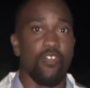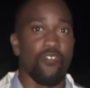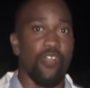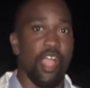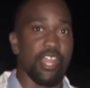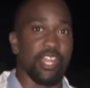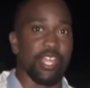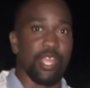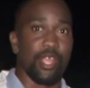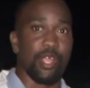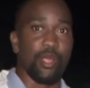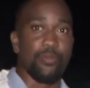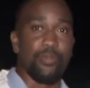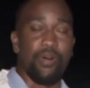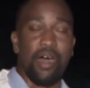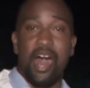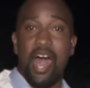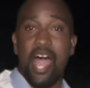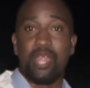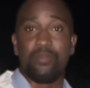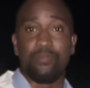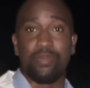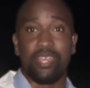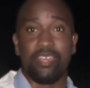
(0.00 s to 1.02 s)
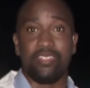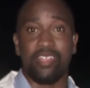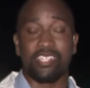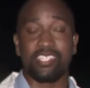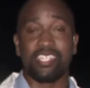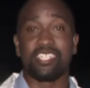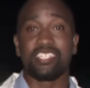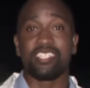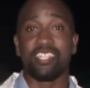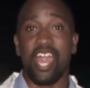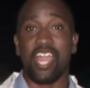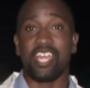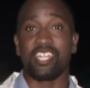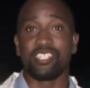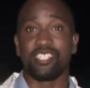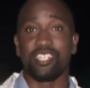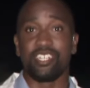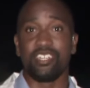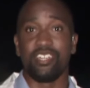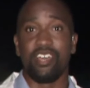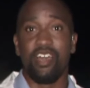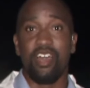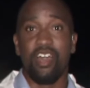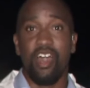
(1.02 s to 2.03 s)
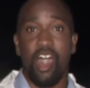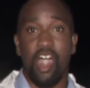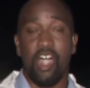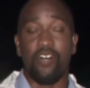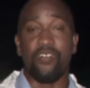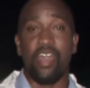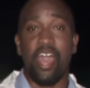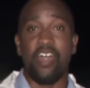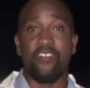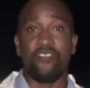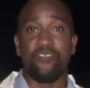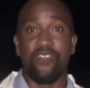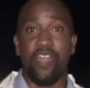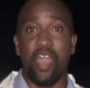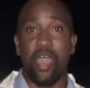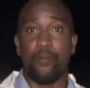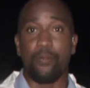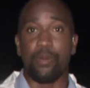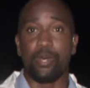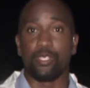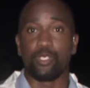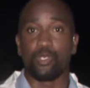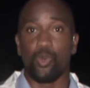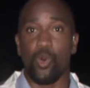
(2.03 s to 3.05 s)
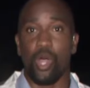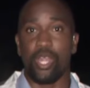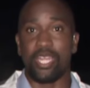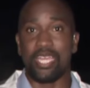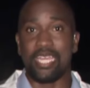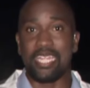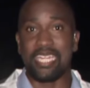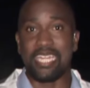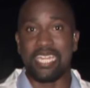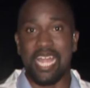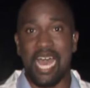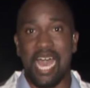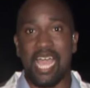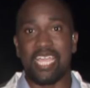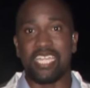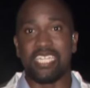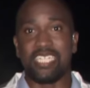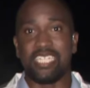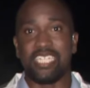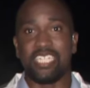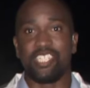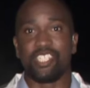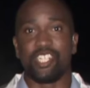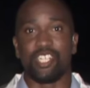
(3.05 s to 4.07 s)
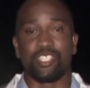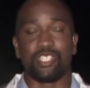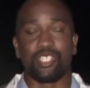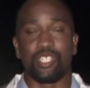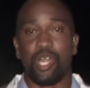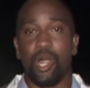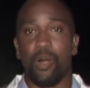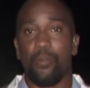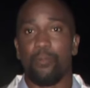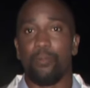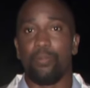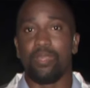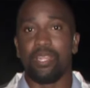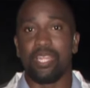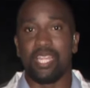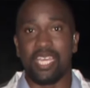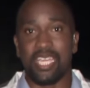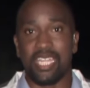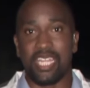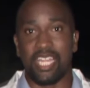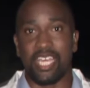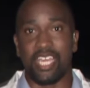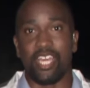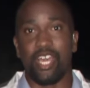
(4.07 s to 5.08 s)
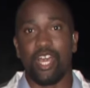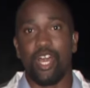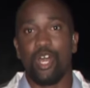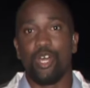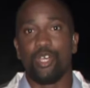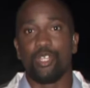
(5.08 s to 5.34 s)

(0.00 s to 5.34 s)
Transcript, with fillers: Right here behind me, that's a section of FM 2090 just completely